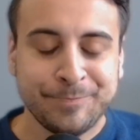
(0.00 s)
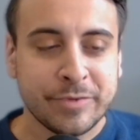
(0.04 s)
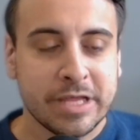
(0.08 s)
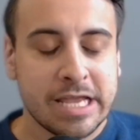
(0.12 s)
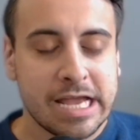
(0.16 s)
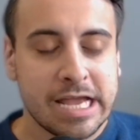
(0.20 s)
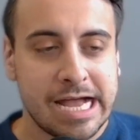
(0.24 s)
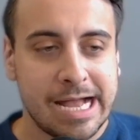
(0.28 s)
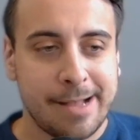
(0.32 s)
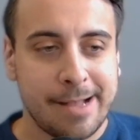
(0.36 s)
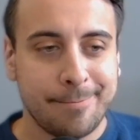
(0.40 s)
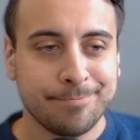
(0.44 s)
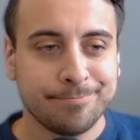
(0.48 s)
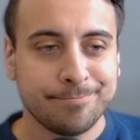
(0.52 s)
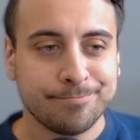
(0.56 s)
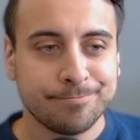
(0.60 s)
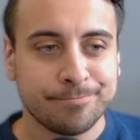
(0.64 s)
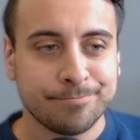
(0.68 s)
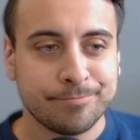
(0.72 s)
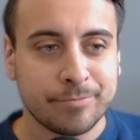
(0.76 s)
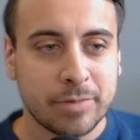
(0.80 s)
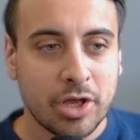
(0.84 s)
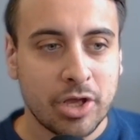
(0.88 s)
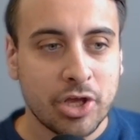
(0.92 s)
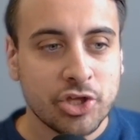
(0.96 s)

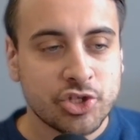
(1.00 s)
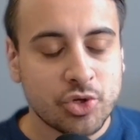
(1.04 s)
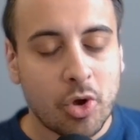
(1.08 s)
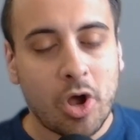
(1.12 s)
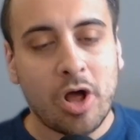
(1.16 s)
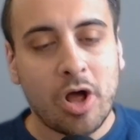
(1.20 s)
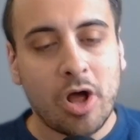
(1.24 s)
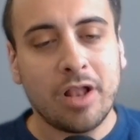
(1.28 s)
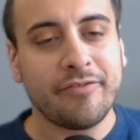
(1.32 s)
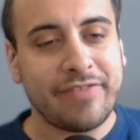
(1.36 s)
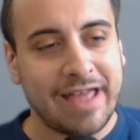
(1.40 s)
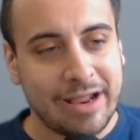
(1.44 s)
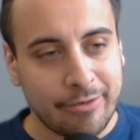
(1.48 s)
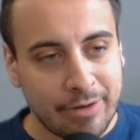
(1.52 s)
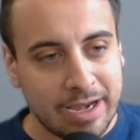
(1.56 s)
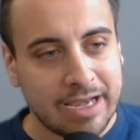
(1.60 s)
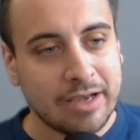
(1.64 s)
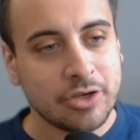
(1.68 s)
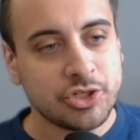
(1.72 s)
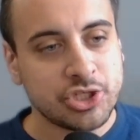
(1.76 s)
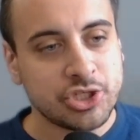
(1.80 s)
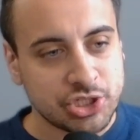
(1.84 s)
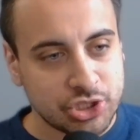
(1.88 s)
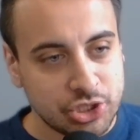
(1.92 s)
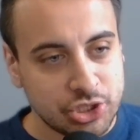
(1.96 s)
So all of that, right?
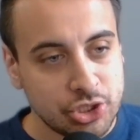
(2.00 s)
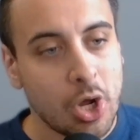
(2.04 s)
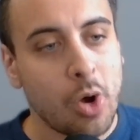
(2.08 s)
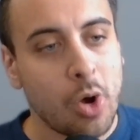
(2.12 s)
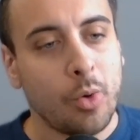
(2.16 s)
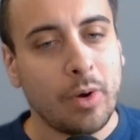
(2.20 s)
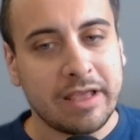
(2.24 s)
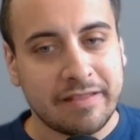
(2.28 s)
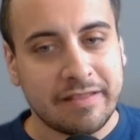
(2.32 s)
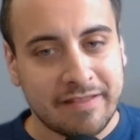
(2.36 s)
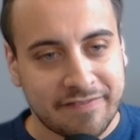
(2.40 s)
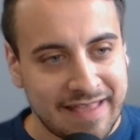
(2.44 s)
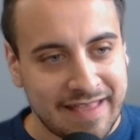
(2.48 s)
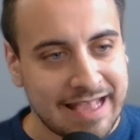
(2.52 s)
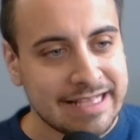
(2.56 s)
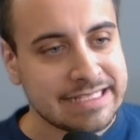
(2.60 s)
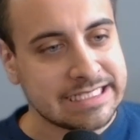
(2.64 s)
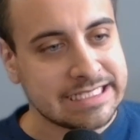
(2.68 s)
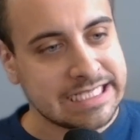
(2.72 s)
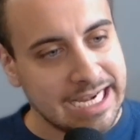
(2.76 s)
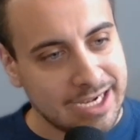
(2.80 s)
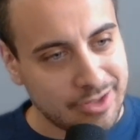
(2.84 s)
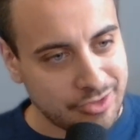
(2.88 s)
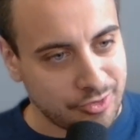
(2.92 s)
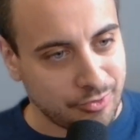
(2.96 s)
Just knowing that that's
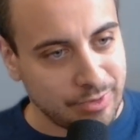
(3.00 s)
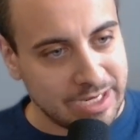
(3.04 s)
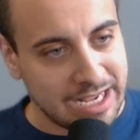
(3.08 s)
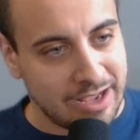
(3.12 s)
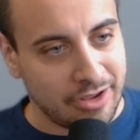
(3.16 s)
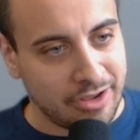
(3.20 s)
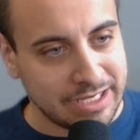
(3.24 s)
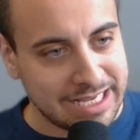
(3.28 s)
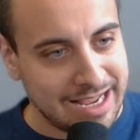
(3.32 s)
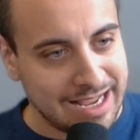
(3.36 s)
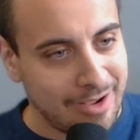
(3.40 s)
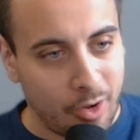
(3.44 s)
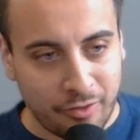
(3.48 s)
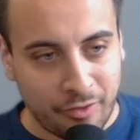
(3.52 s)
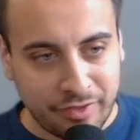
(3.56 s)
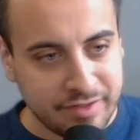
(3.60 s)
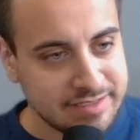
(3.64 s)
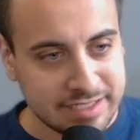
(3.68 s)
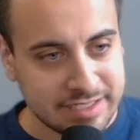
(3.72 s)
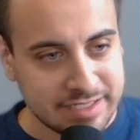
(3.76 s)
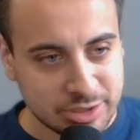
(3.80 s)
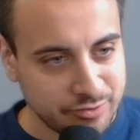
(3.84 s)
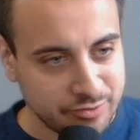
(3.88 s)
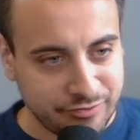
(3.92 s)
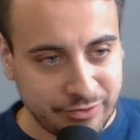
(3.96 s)
kind of the reality. All these
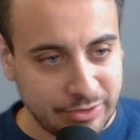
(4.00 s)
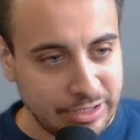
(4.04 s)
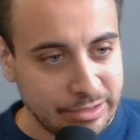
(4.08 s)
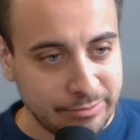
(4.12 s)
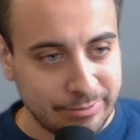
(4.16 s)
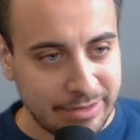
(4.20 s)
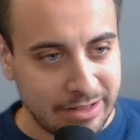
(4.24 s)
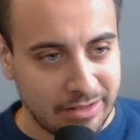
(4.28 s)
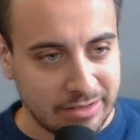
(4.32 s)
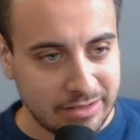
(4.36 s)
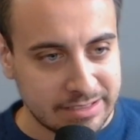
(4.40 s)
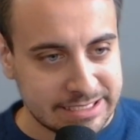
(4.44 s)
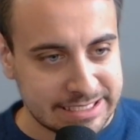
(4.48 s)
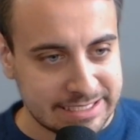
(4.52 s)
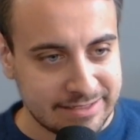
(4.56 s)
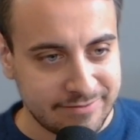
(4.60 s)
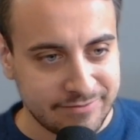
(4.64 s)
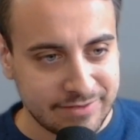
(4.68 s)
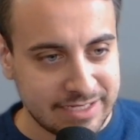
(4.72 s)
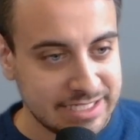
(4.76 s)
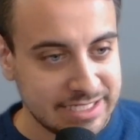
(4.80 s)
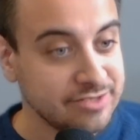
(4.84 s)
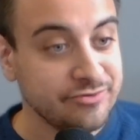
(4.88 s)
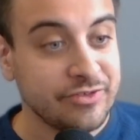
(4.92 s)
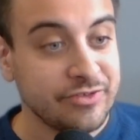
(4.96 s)
things are very relative.
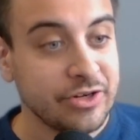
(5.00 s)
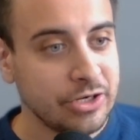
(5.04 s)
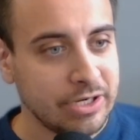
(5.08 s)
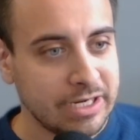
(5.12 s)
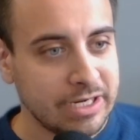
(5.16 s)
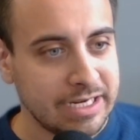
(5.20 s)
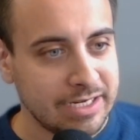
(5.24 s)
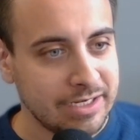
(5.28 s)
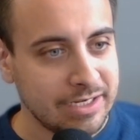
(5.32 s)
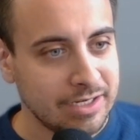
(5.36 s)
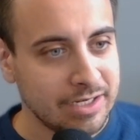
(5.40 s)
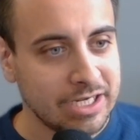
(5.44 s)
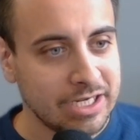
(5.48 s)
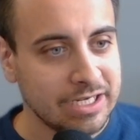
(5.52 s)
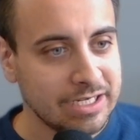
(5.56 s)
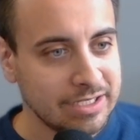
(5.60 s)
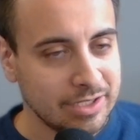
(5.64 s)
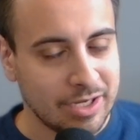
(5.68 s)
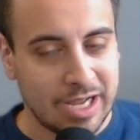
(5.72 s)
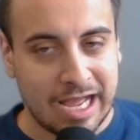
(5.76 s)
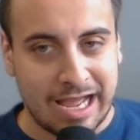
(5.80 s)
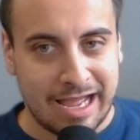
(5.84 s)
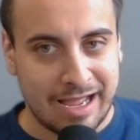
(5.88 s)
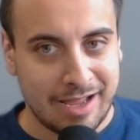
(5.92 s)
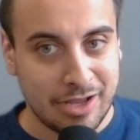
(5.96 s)
It's very
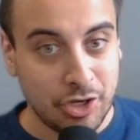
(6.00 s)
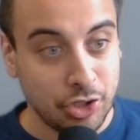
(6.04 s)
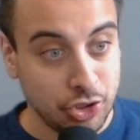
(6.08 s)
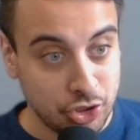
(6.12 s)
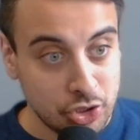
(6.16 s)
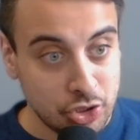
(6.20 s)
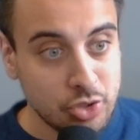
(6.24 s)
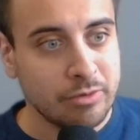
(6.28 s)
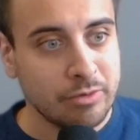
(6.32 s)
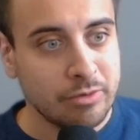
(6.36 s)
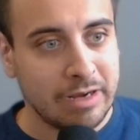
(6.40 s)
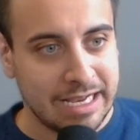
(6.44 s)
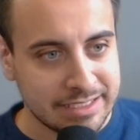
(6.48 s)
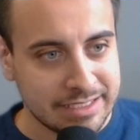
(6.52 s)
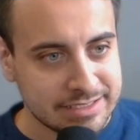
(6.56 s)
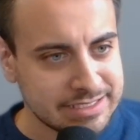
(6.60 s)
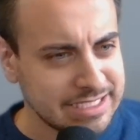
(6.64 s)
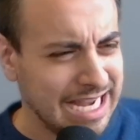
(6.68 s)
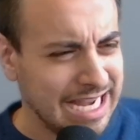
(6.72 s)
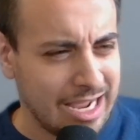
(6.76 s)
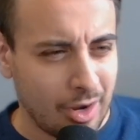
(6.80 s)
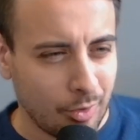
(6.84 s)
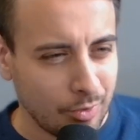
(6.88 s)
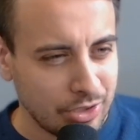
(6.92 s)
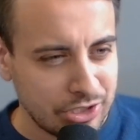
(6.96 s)
nuanced in
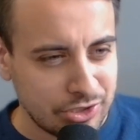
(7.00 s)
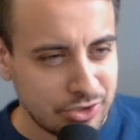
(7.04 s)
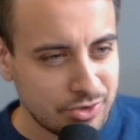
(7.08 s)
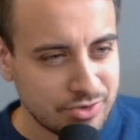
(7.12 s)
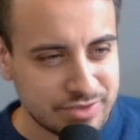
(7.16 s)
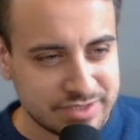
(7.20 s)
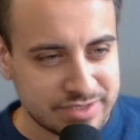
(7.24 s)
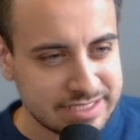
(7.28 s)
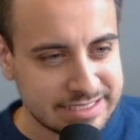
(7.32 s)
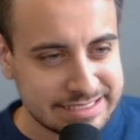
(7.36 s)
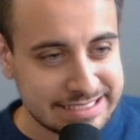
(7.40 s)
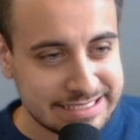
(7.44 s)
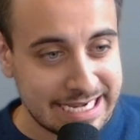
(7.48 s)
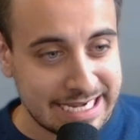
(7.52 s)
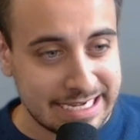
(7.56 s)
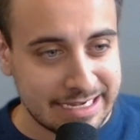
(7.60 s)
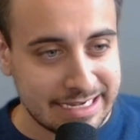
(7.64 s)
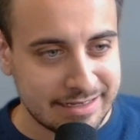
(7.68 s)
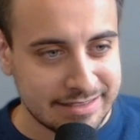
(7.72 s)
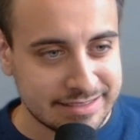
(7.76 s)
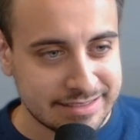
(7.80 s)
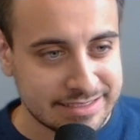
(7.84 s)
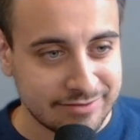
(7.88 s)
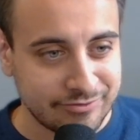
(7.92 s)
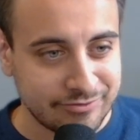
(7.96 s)
how we use this data and
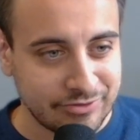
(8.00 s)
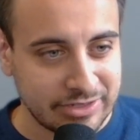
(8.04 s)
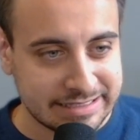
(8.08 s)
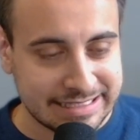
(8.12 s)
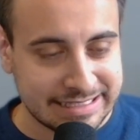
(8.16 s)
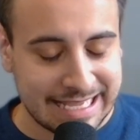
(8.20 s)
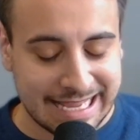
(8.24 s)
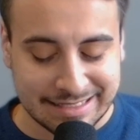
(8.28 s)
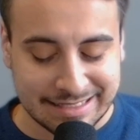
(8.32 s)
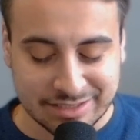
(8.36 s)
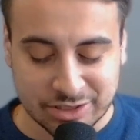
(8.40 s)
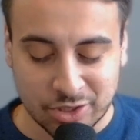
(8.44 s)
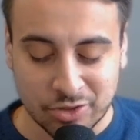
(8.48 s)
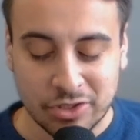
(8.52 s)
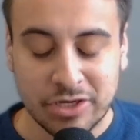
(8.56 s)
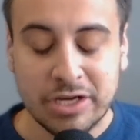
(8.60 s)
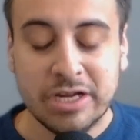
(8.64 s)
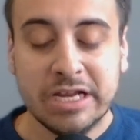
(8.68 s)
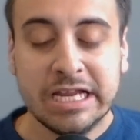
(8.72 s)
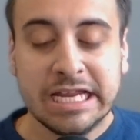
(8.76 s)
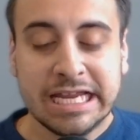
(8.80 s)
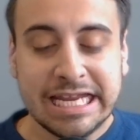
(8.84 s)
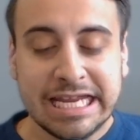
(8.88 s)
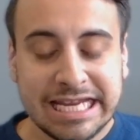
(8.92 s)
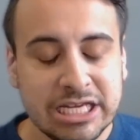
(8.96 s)
stuff like that. So
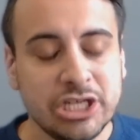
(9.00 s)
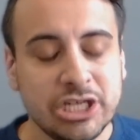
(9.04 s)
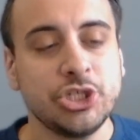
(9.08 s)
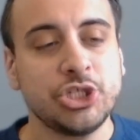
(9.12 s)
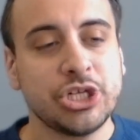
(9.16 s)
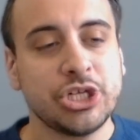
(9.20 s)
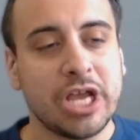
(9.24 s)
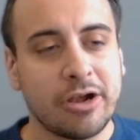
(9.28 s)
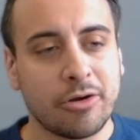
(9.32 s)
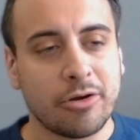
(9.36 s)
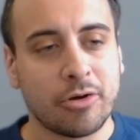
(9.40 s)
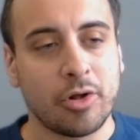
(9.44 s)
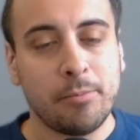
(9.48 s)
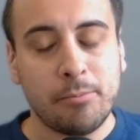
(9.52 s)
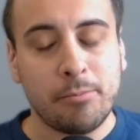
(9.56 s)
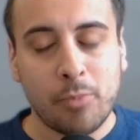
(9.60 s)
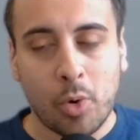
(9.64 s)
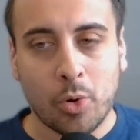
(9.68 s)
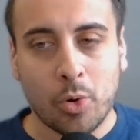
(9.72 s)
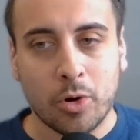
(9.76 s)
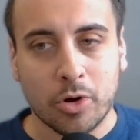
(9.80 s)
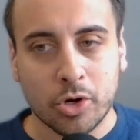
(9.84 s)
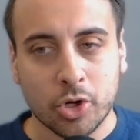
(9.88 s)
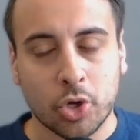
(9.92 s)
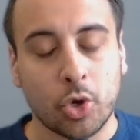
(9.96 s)
in general,
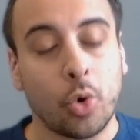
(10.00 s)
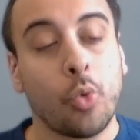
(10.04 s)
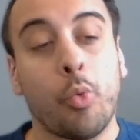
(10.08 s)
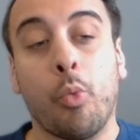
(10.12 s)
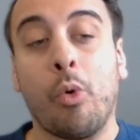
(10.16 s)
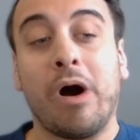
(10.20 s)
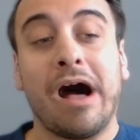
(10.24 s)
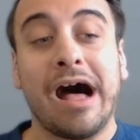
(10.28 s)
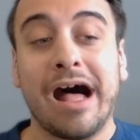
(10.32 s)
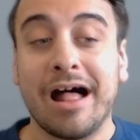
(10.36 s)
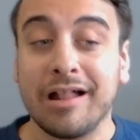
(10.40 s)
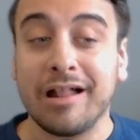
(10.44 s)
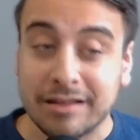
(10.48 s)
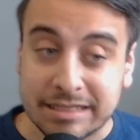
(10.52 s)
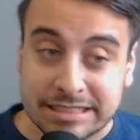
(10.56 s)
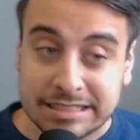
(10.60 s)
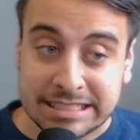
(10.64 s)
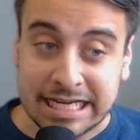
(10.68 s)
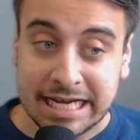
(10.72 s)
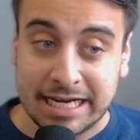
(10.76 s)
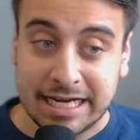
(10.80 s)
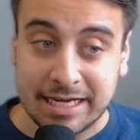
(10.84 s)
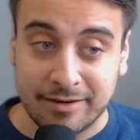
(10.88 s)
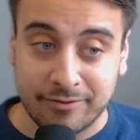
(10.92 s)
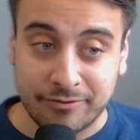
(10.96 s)
more
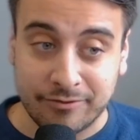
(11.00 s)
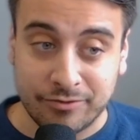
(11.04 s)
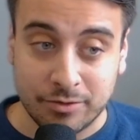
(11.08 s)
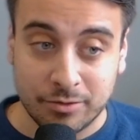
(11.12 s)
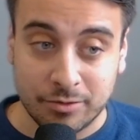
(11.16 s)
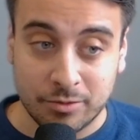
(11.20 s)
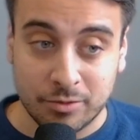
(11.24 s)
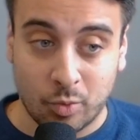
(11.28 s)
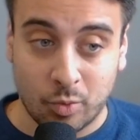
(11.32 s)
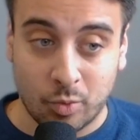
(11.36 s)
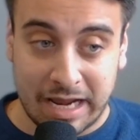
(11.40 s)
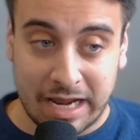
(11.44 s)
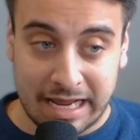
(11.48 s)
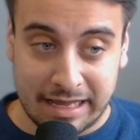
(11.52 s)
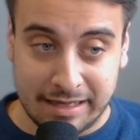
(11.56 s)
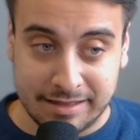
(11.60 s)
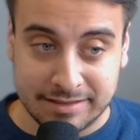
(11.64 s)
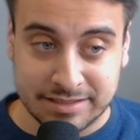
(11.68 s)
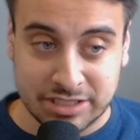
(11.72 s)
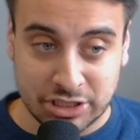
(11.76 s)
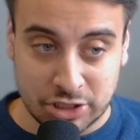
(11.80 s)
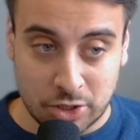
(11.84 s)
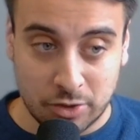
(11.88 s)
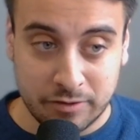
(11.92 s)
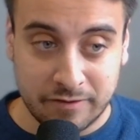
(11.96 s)
qualitative ways to
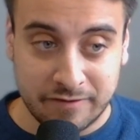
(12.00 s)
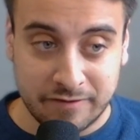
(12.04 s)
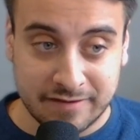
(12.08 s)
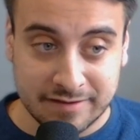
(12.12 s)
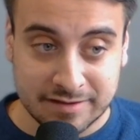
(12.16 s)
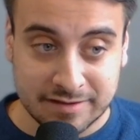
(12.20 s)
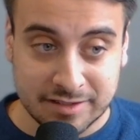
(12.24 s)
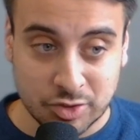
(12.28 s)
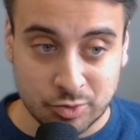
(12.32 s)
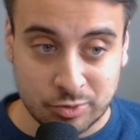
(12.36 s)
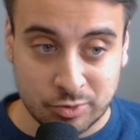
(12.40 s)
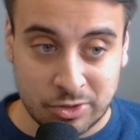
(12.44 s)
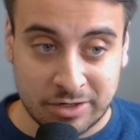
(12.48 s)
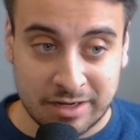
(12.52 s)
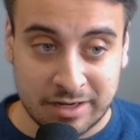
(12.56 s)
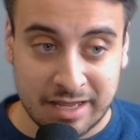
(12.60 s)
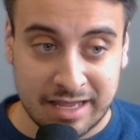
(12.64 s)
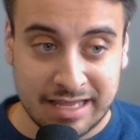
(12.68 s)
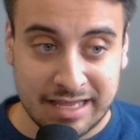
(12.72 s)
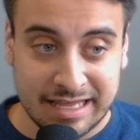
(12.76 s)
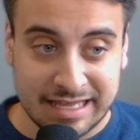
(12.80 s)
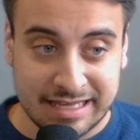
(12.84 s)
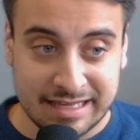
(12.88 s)
know that this is working